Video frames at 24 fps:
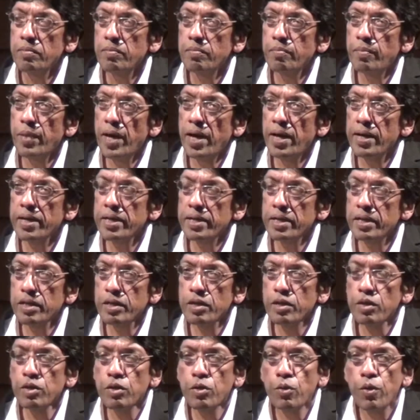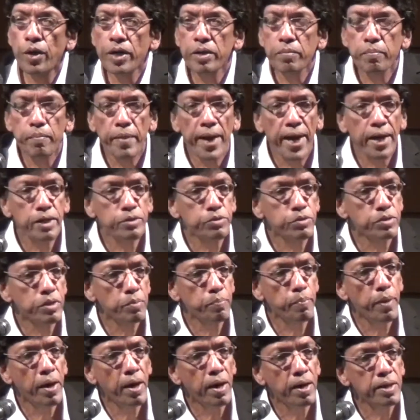by going back to the
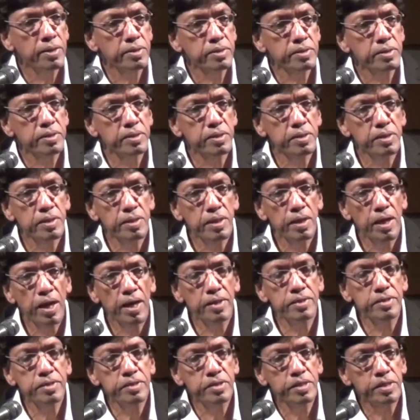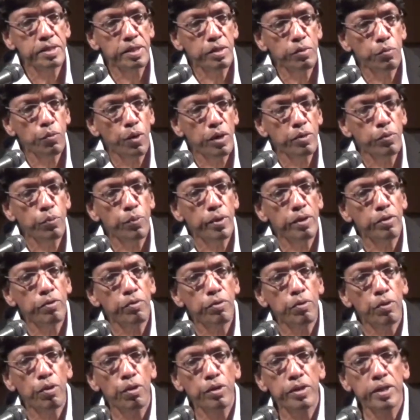past and seeing what went
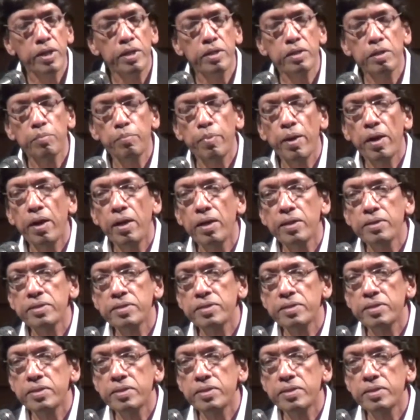wrong in the past?